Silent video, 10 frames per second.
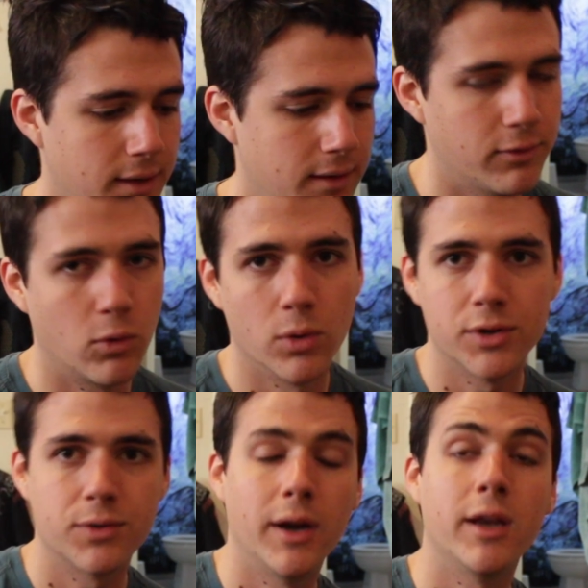And of
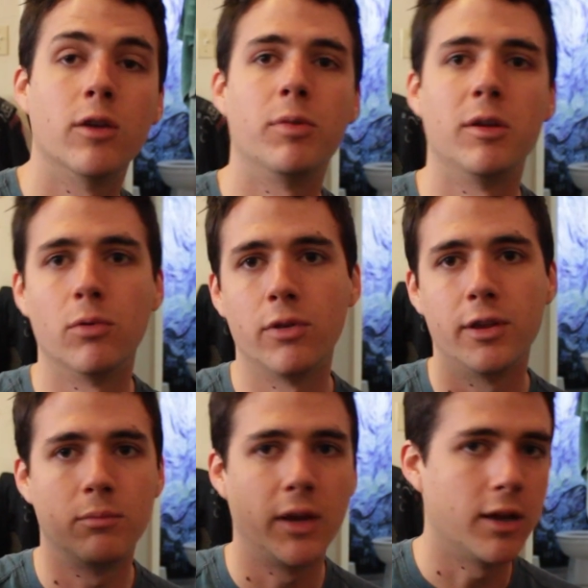course, right, you're people
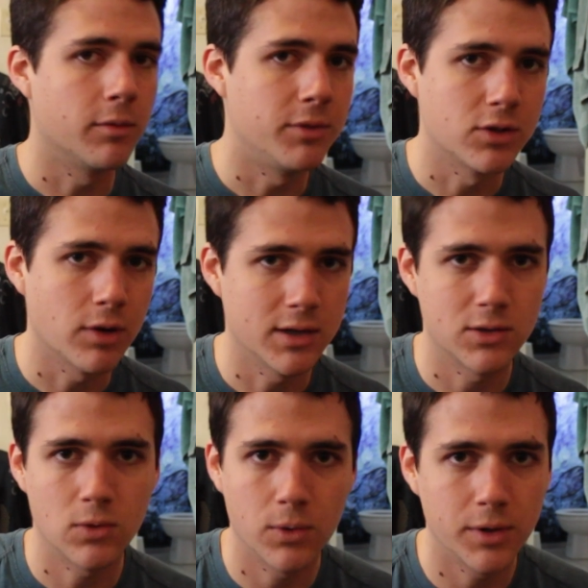that make up these grand
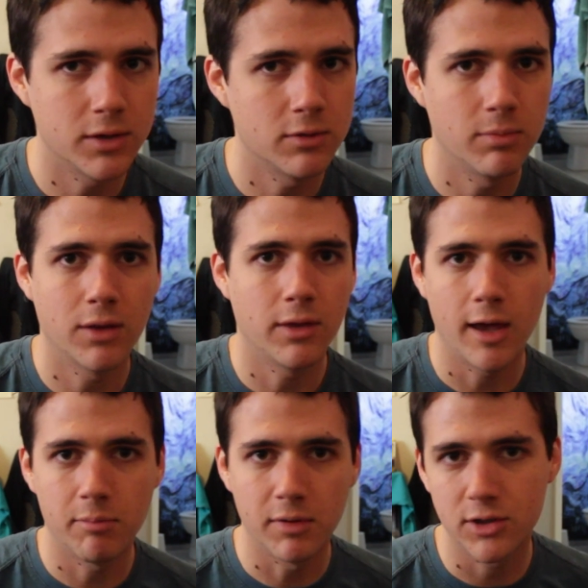stories about the
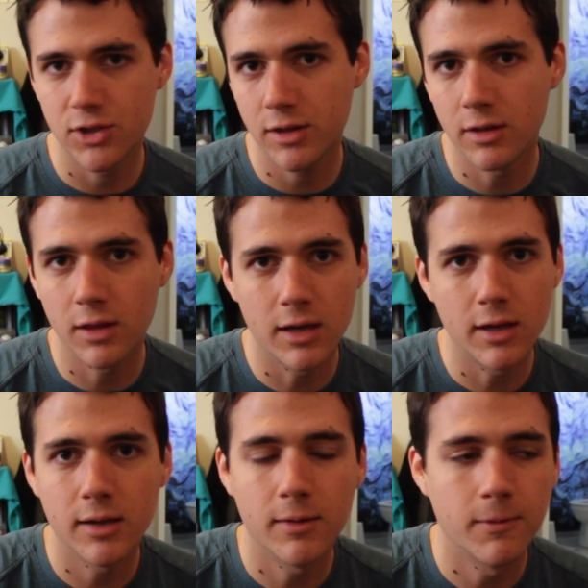epic shit that they
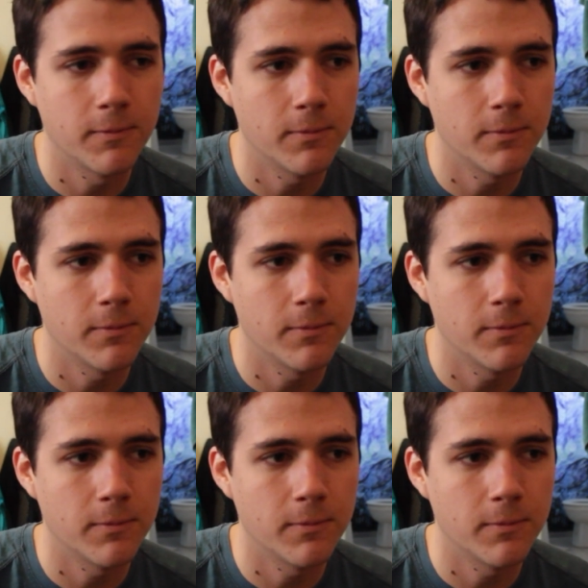did